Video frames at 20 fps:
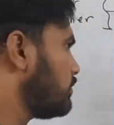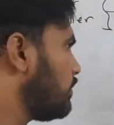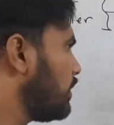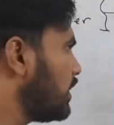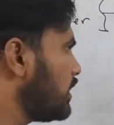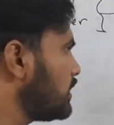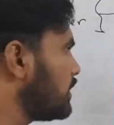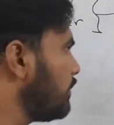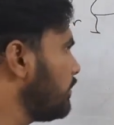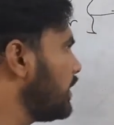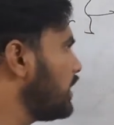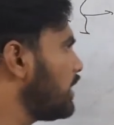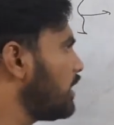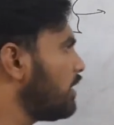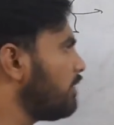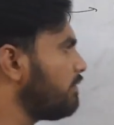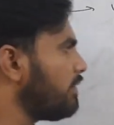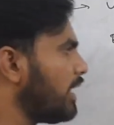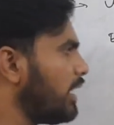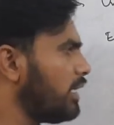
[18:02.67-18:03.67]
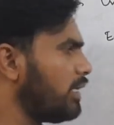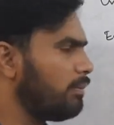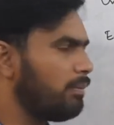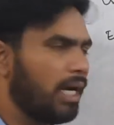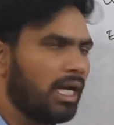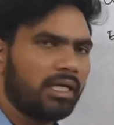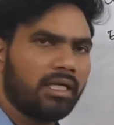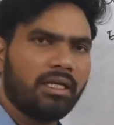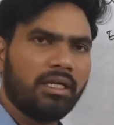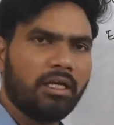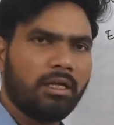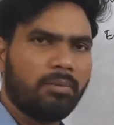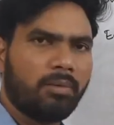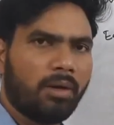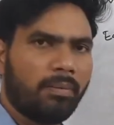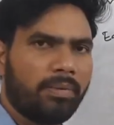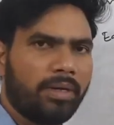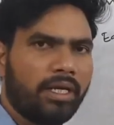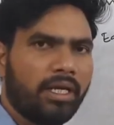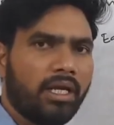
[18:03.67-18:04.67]
What is the meaning of antibacterial
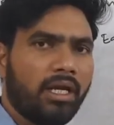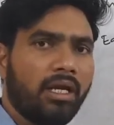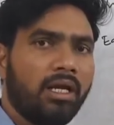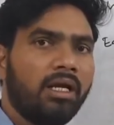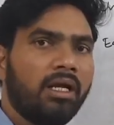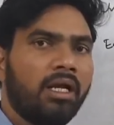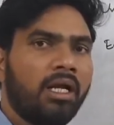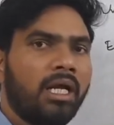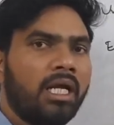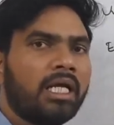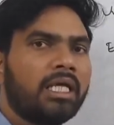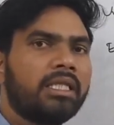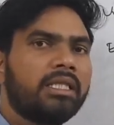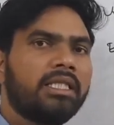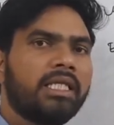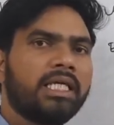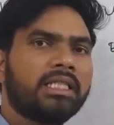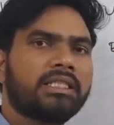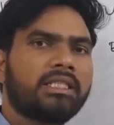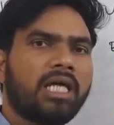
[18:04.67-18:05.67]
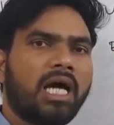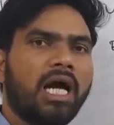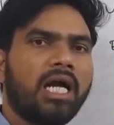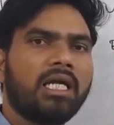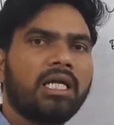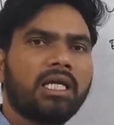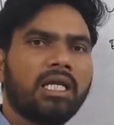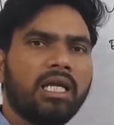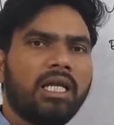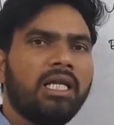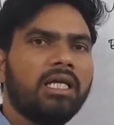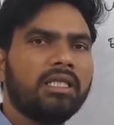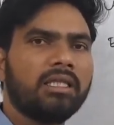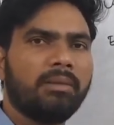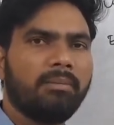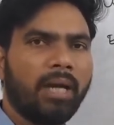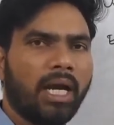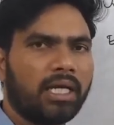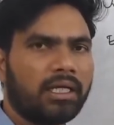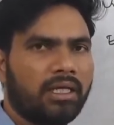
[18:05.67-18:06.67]
property? They start killing
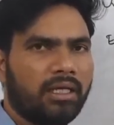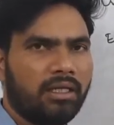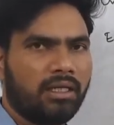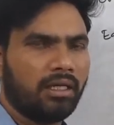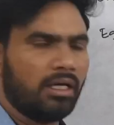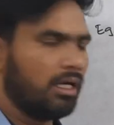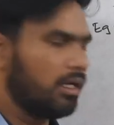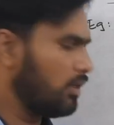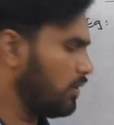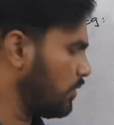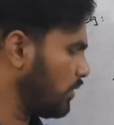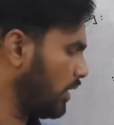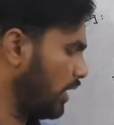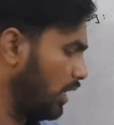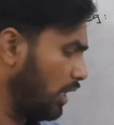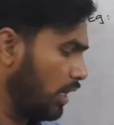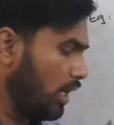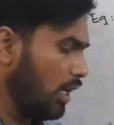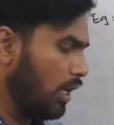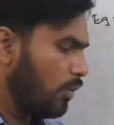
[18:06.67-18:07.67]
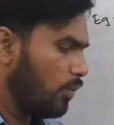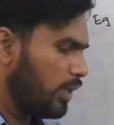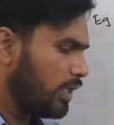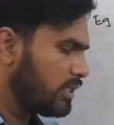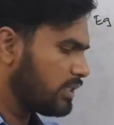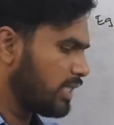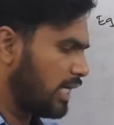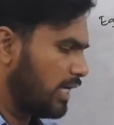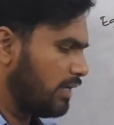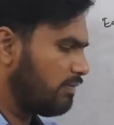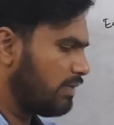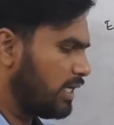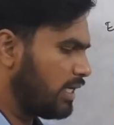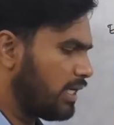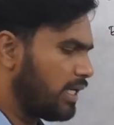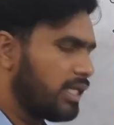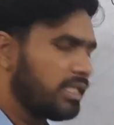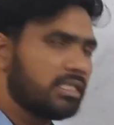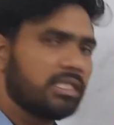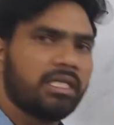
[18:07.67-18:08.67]
the bacteria. Okay, what is the
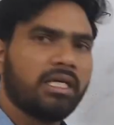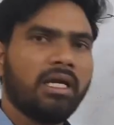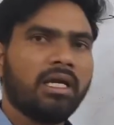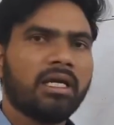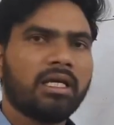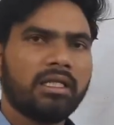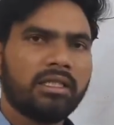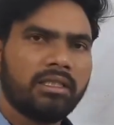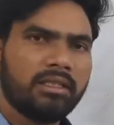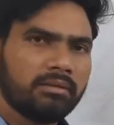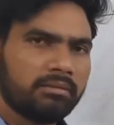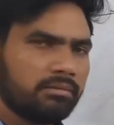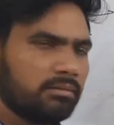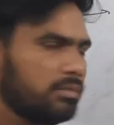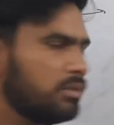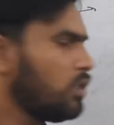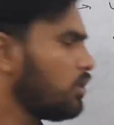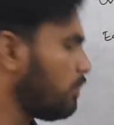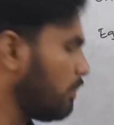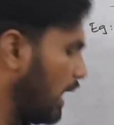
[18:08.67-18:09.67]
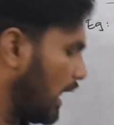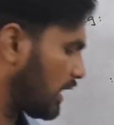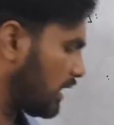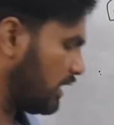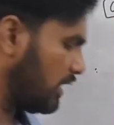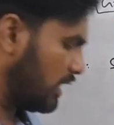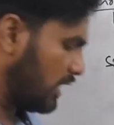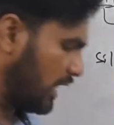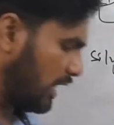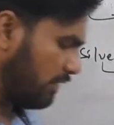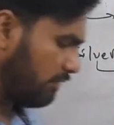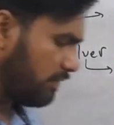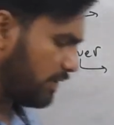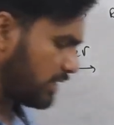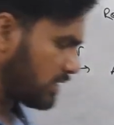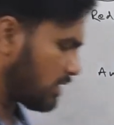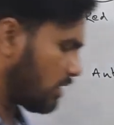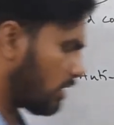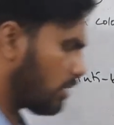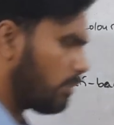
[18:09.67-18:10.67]
advantage? Bacteria
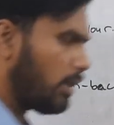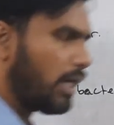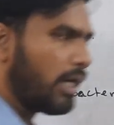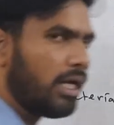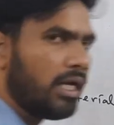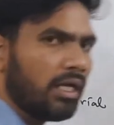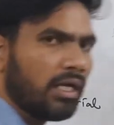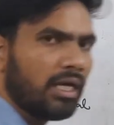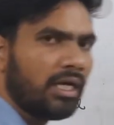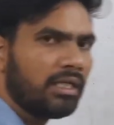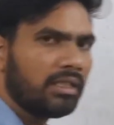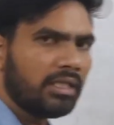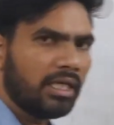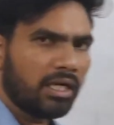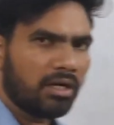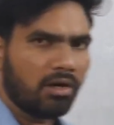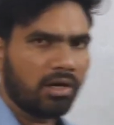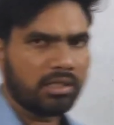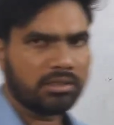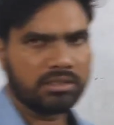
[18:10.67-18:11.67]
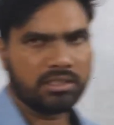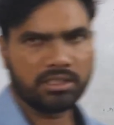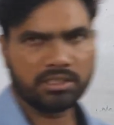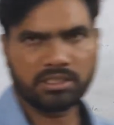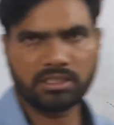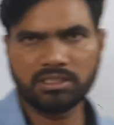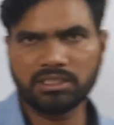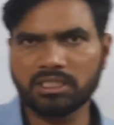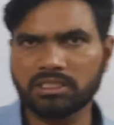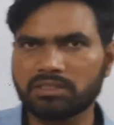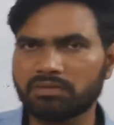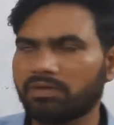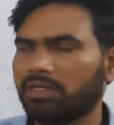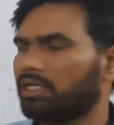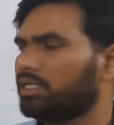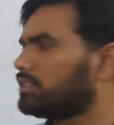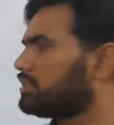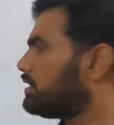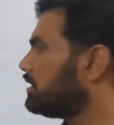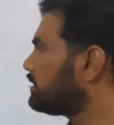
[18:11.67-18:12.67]
infects our body and they cause diseases,
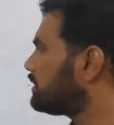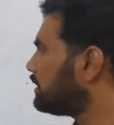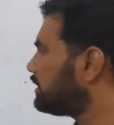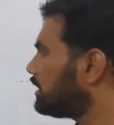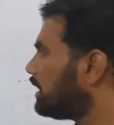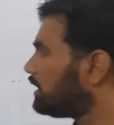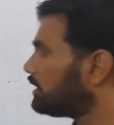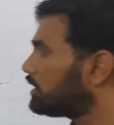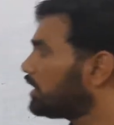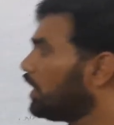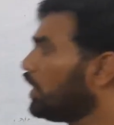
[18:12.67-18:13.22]
various diseases.